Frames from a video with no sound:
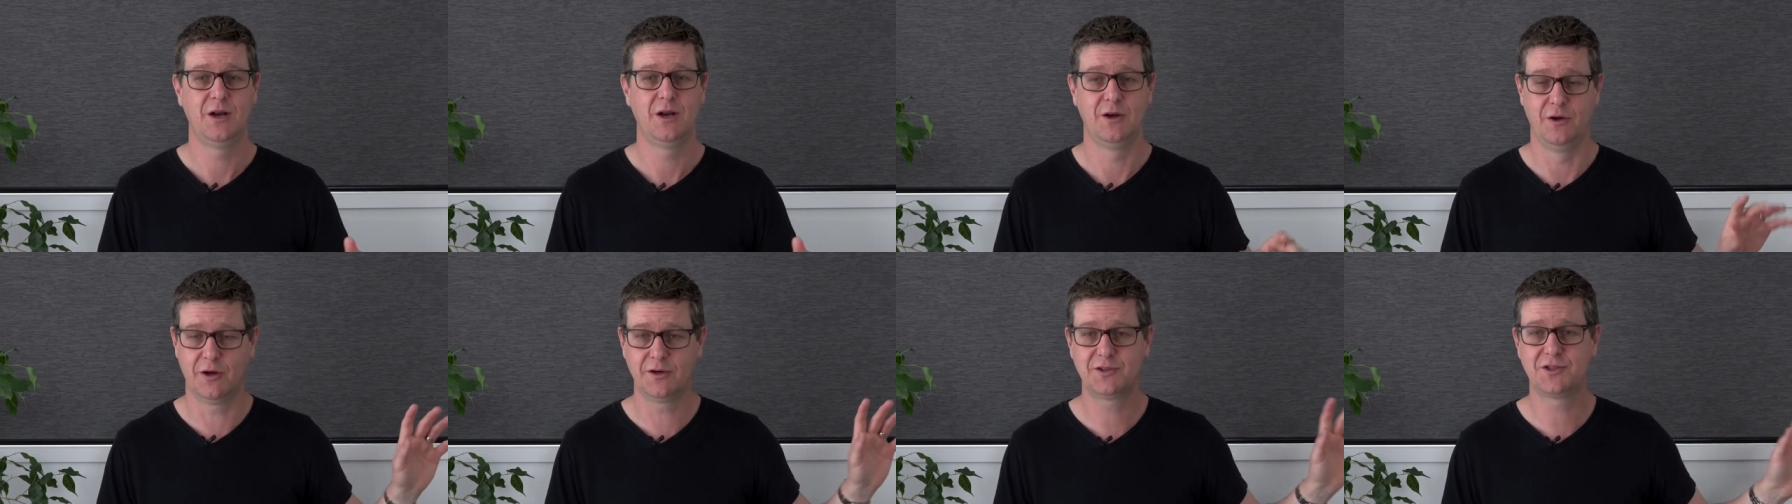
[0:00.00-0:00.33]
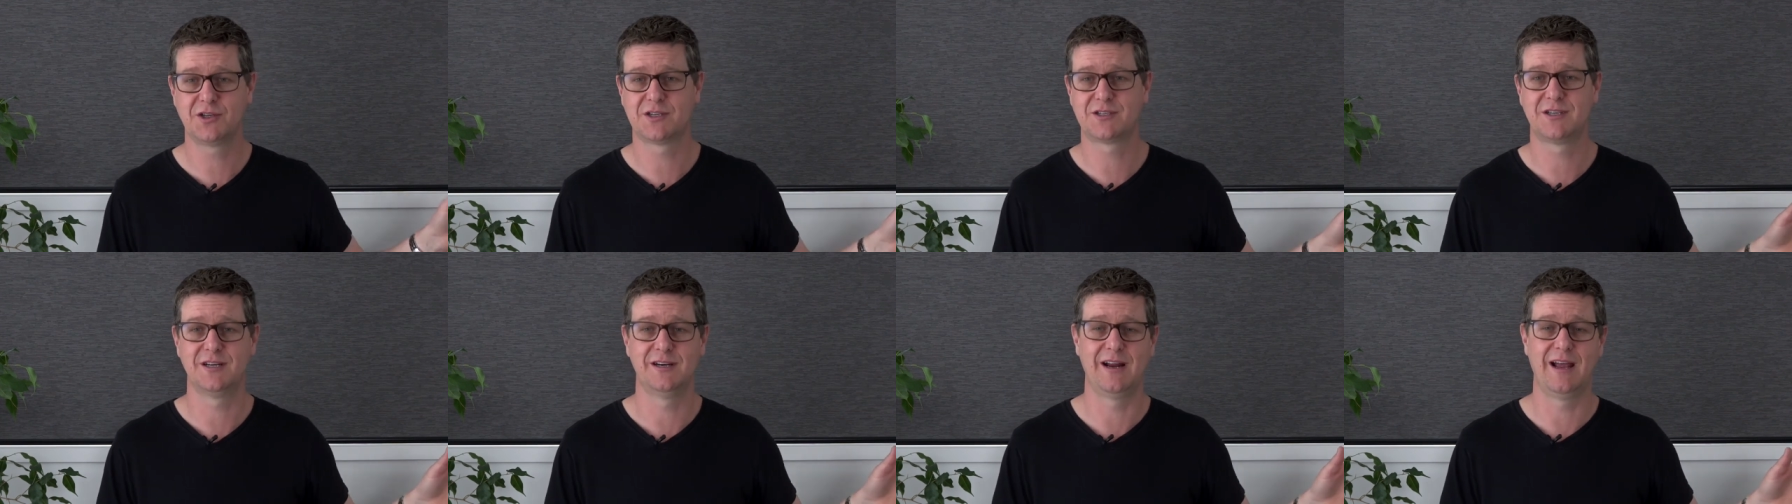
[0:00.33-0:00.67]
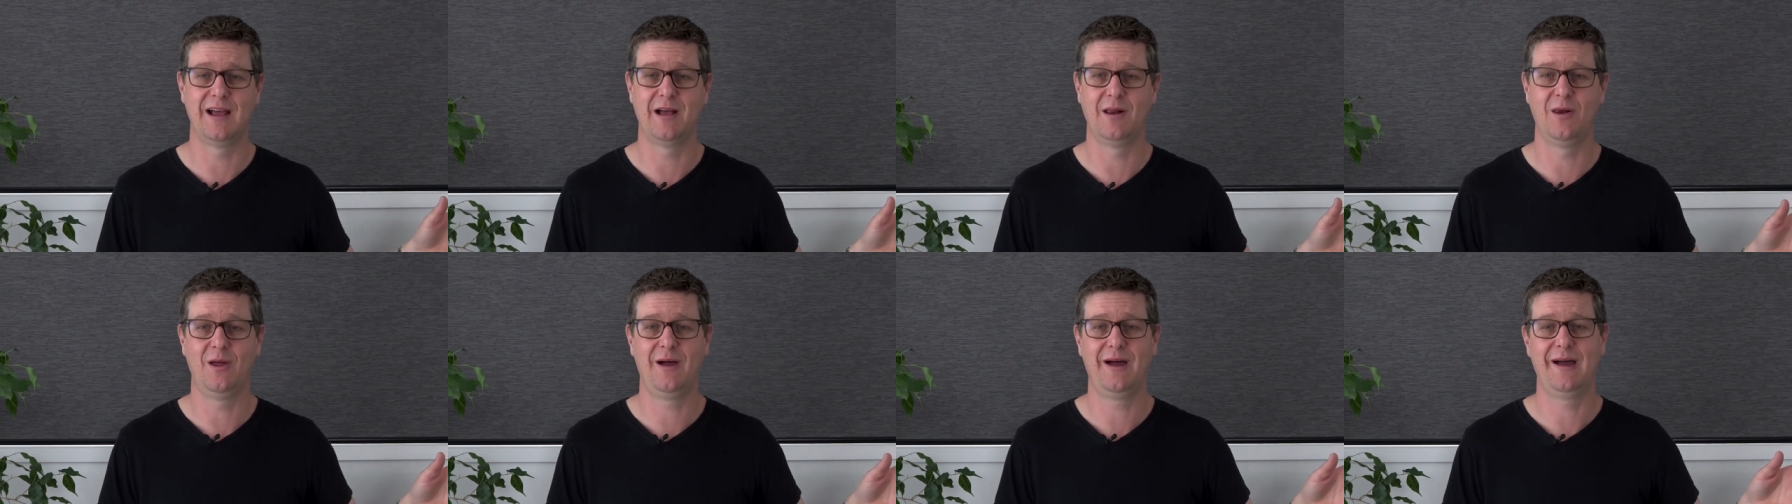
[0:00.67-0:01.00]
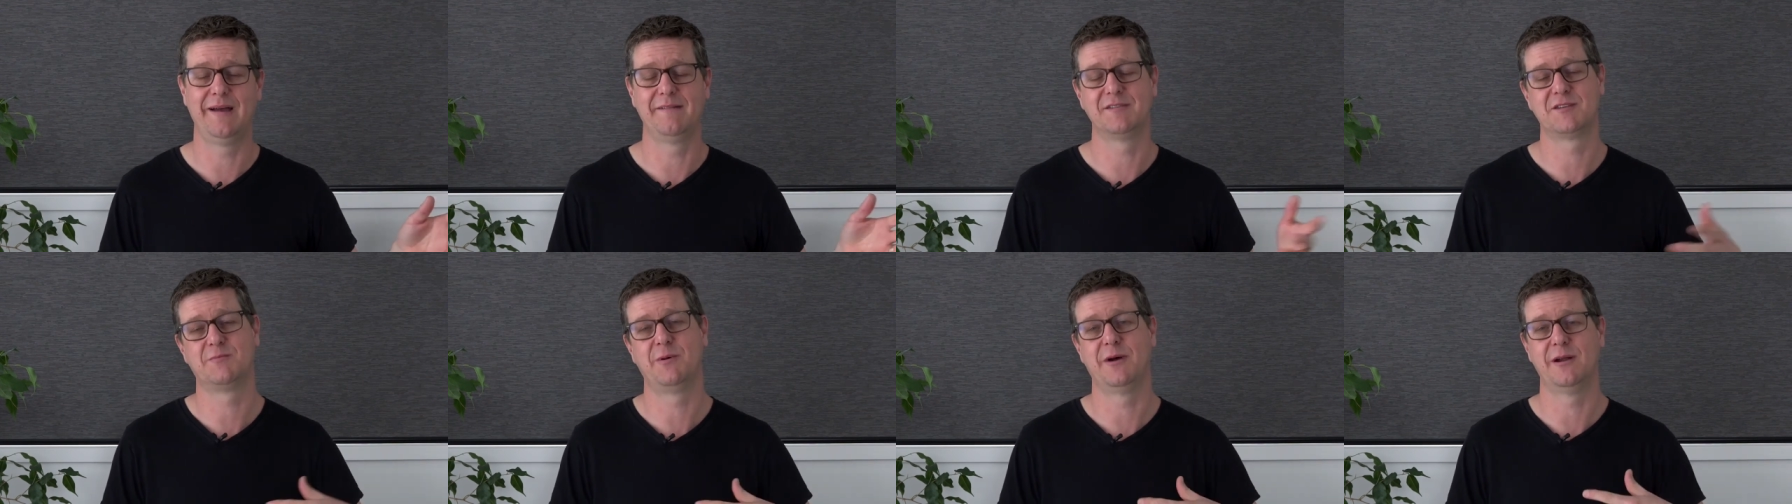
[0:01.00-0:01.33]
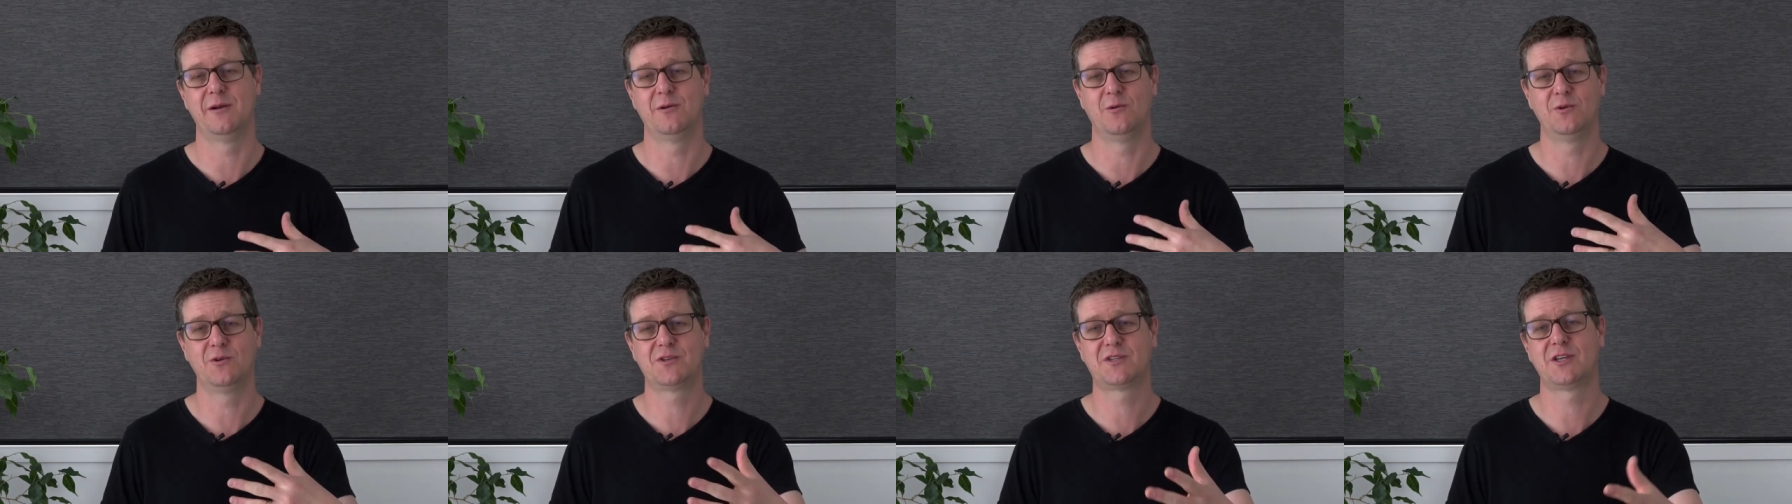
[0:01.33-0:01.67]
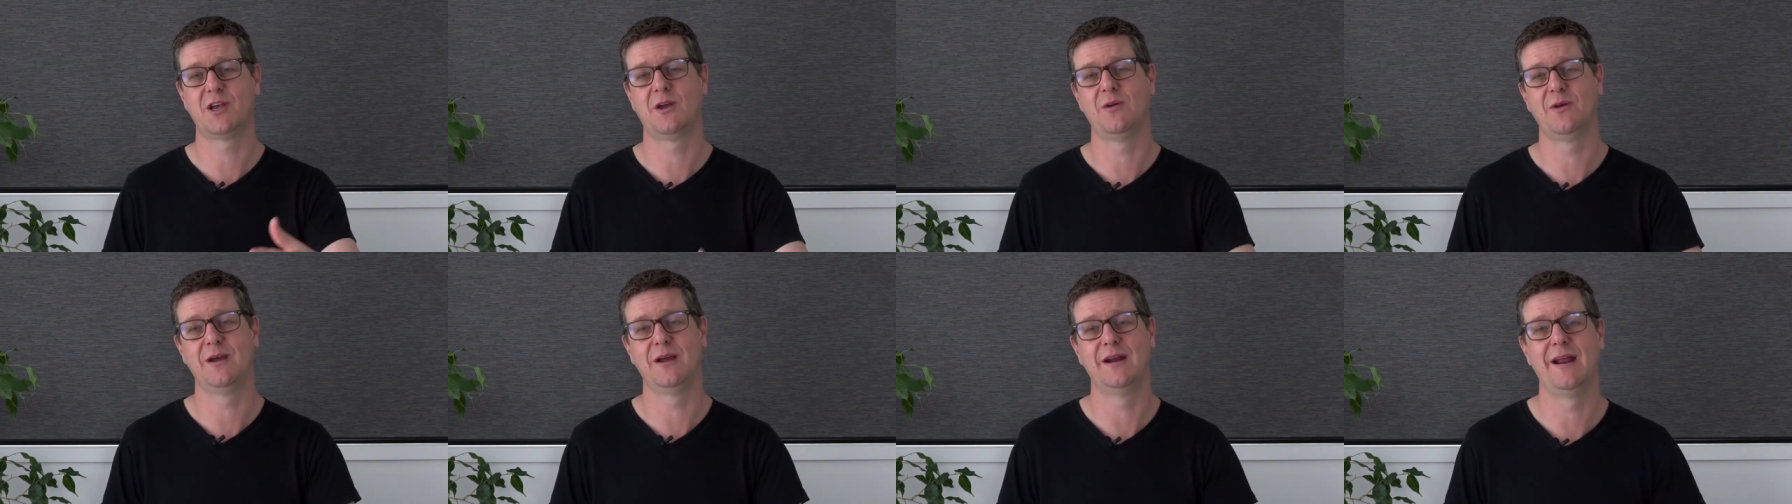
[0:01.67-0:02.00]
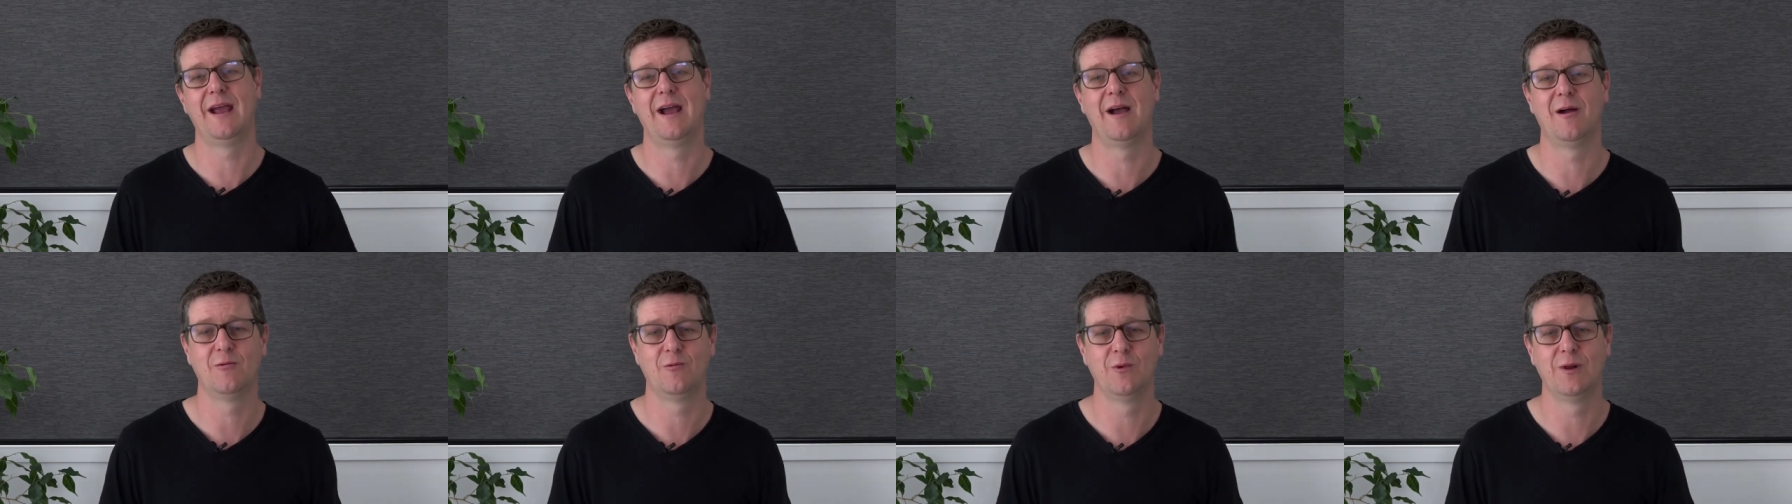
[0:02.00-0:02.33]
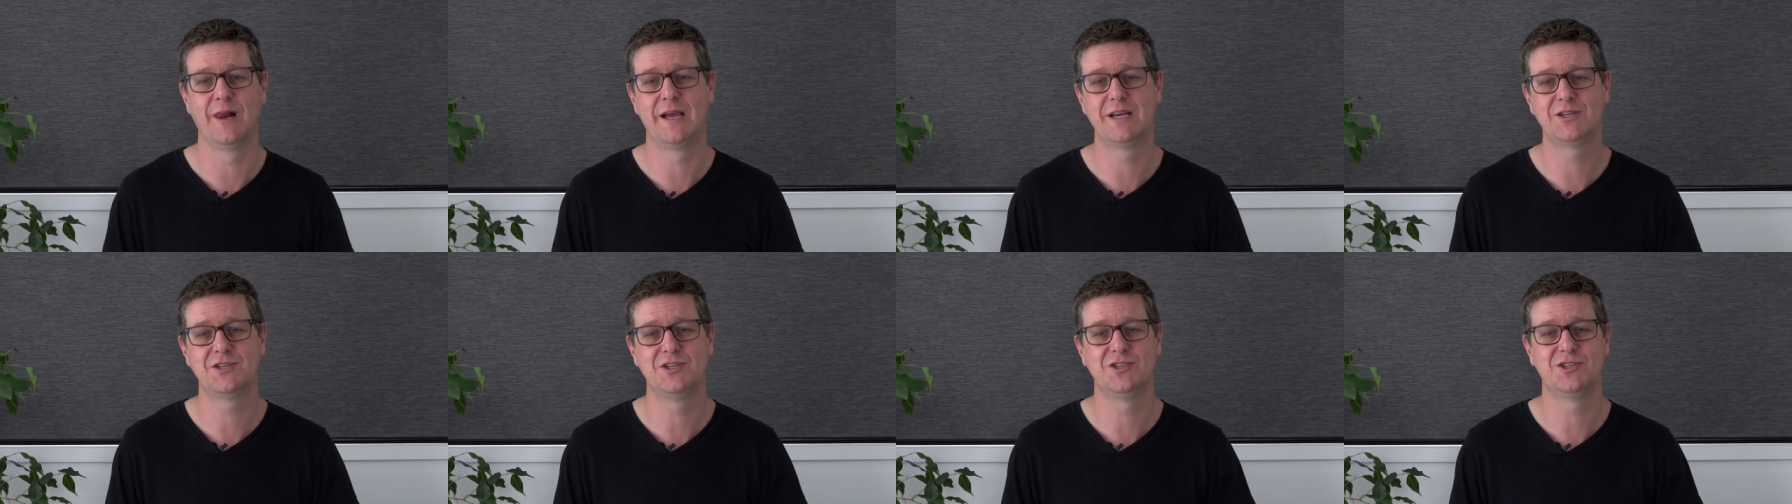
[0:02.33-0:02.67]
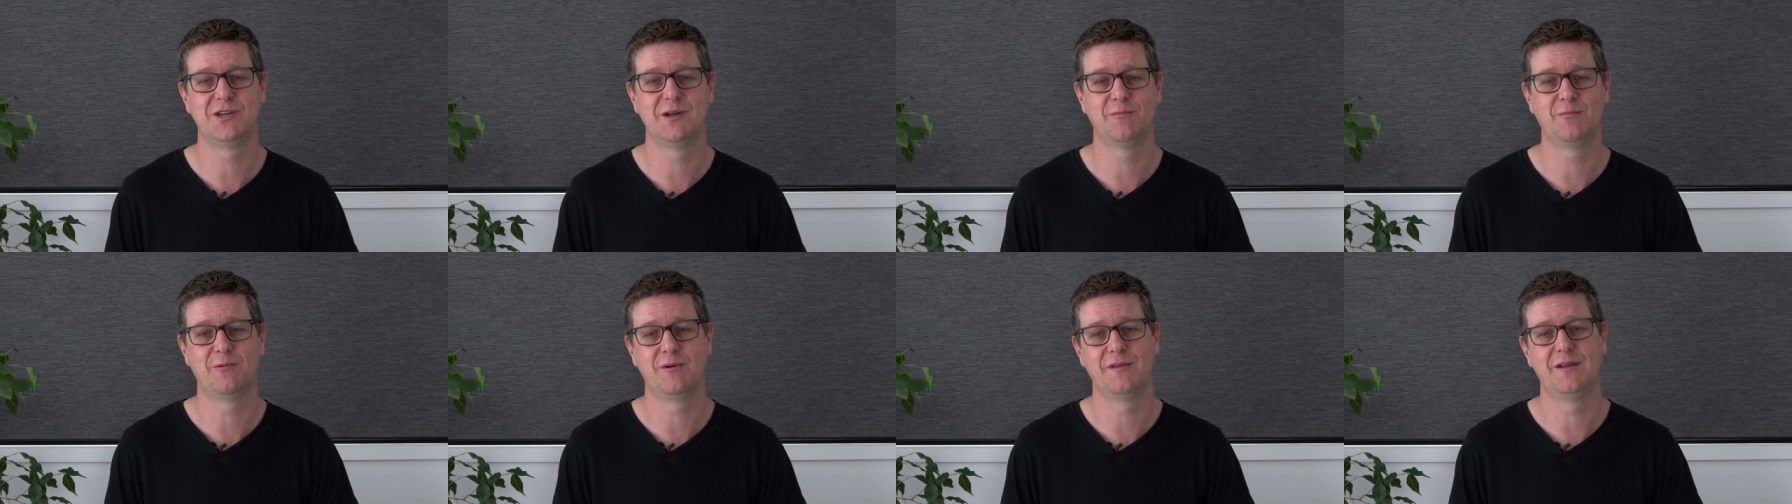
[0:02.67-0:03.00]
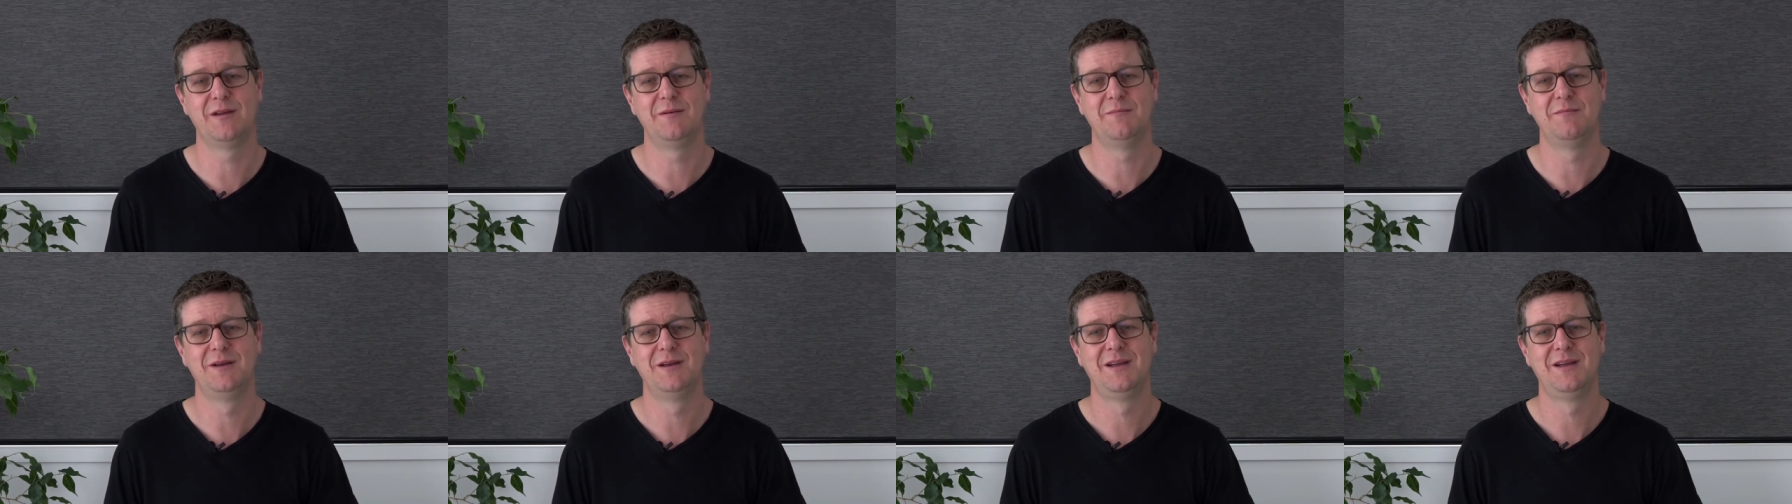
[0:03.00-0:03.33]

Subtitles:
not just in our lives, but also in our relationship with him.